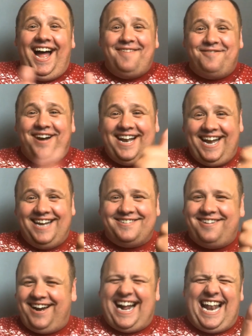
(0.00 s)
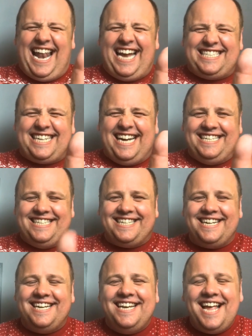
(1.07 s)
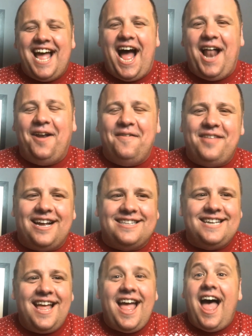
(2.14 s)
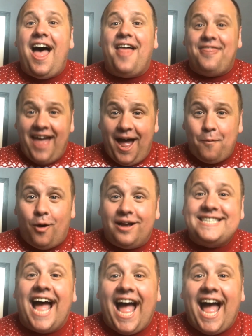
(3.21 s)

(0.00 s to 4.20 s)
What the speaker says: Brilliant. What a legend. I love that. And that was...